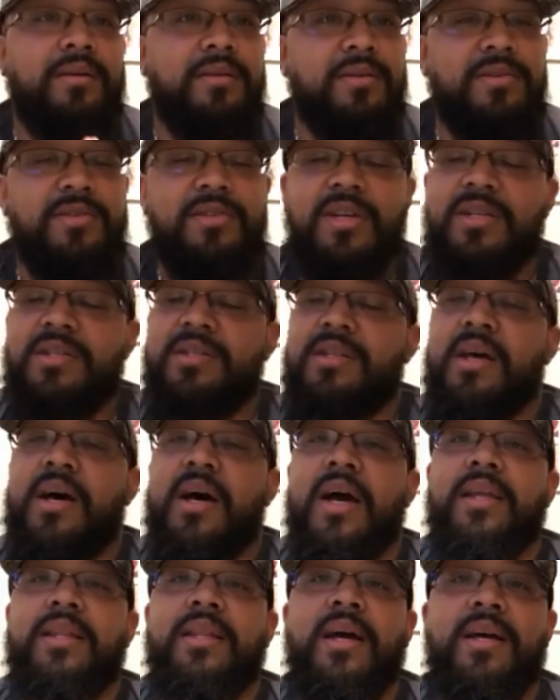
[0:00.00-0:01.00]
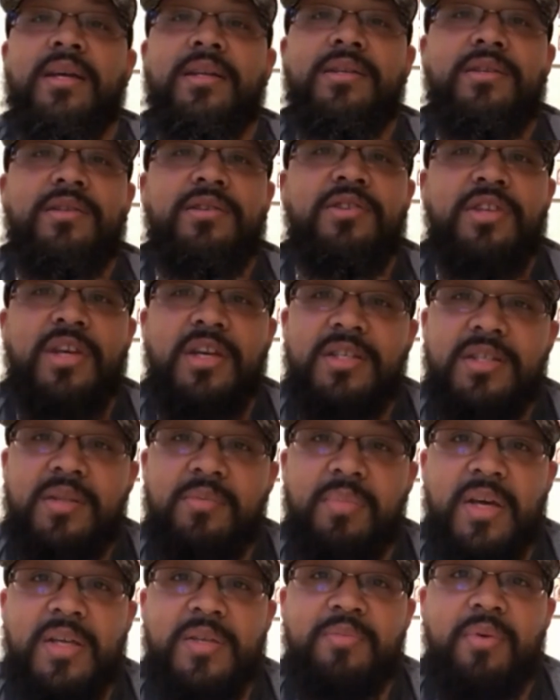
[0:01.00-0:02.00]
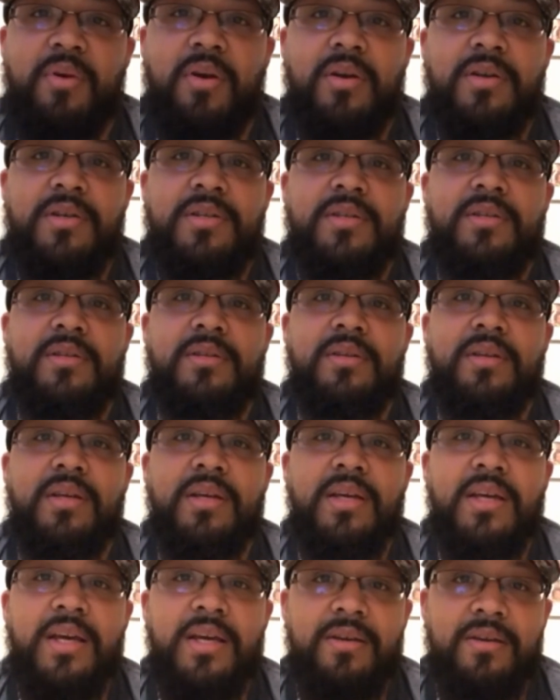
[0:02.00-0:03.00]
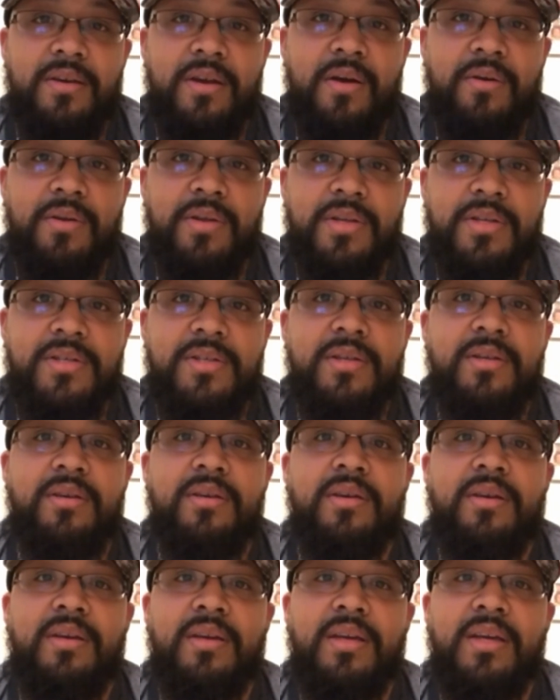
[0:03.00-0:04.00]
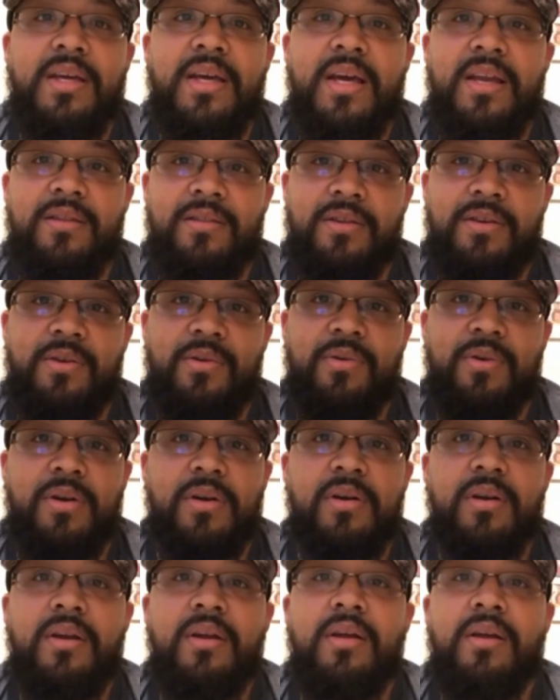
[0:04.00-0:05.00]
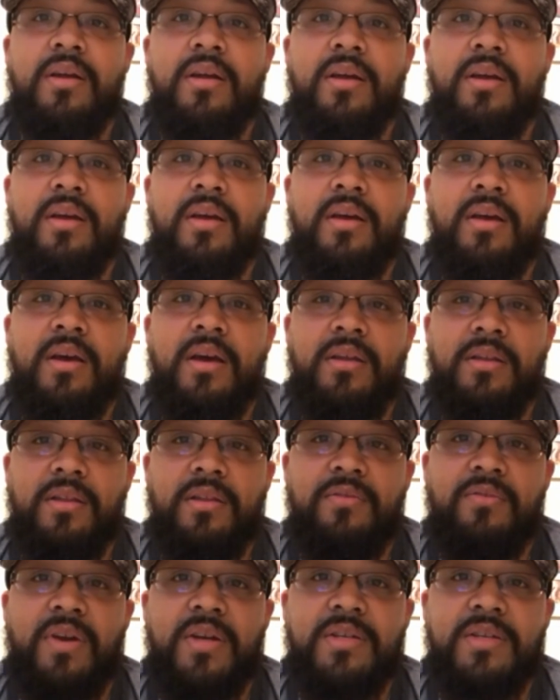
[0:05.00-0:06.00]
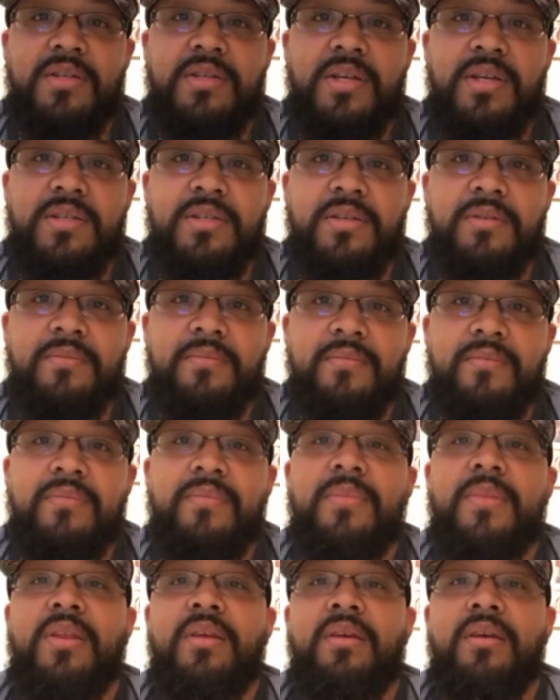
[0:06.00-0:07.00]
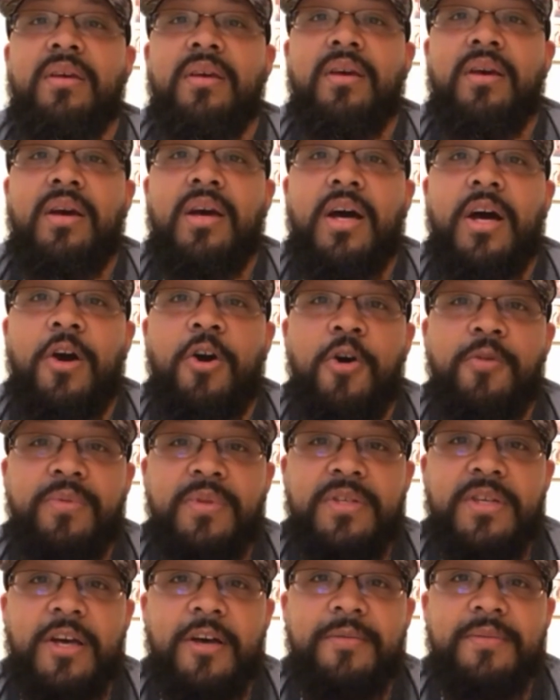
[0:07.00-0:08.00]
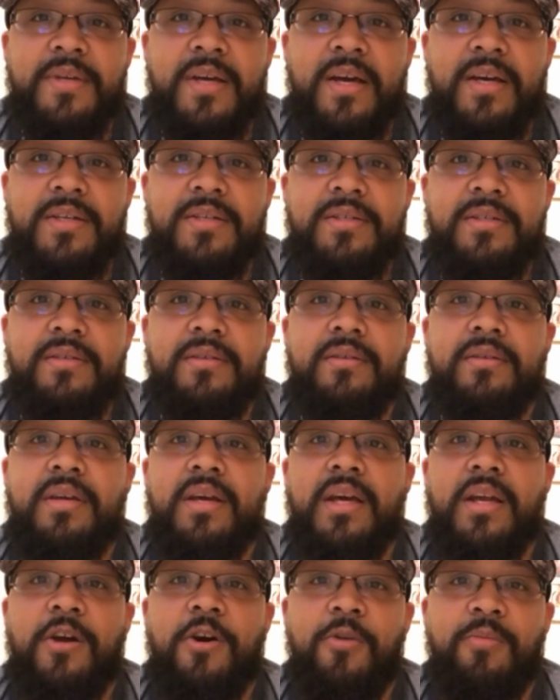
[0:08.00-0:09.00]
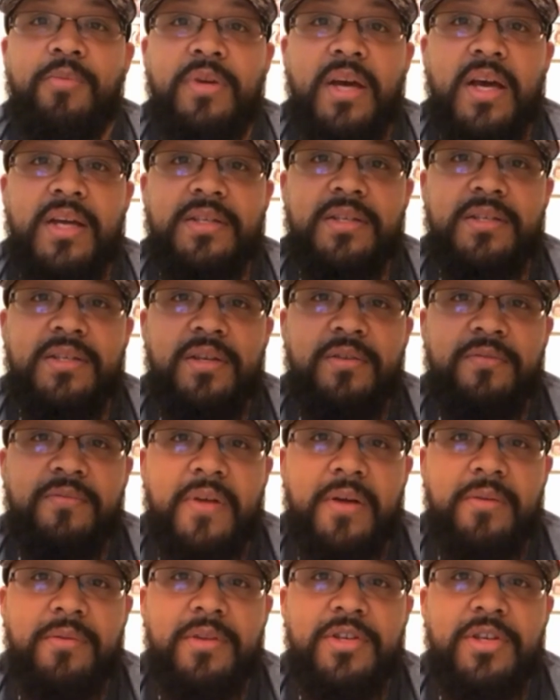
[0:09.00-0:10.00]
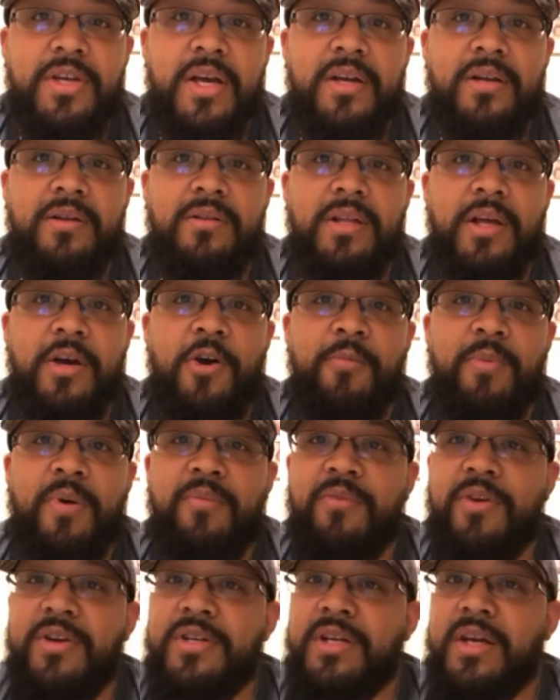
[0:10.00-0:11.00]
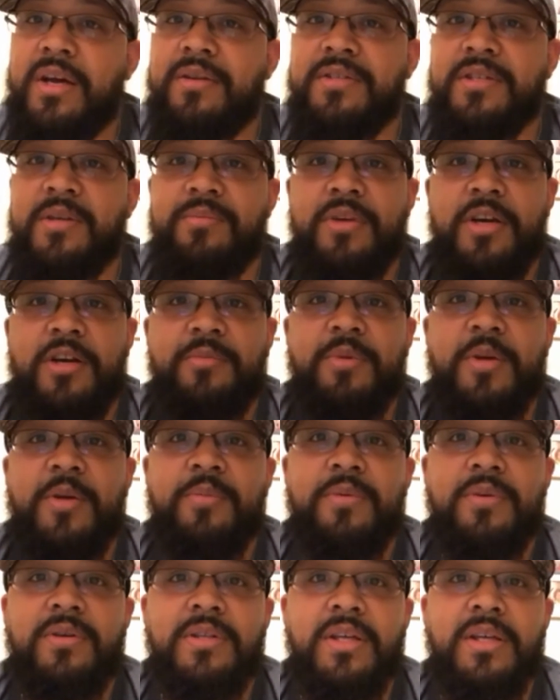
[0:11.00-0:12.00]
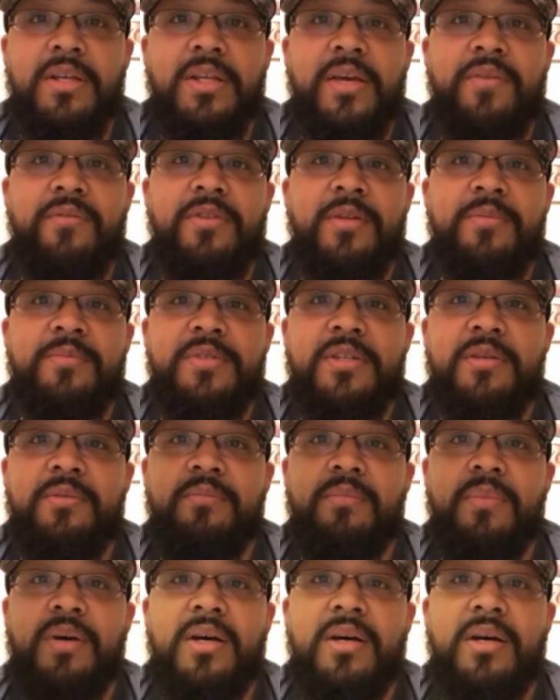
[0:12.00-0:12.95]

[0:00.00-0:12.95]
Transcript: just the highlights, just the best parts, get noticed, get in the door, and then the rest is easy. I hope this helps, guys, and I hope you guys continue following the channel. I hope I'm reaching out to some young people and giving them some